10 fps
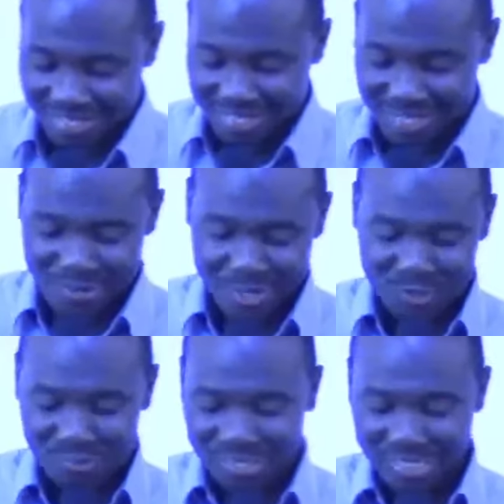The one
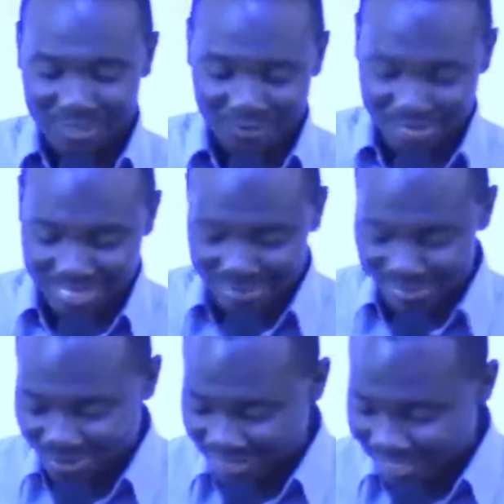you practice, forget
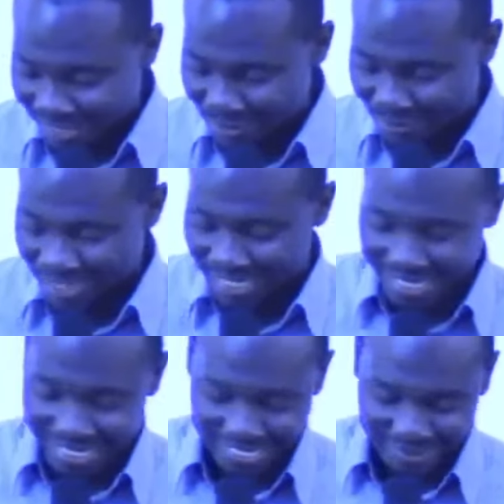about, stick to my key.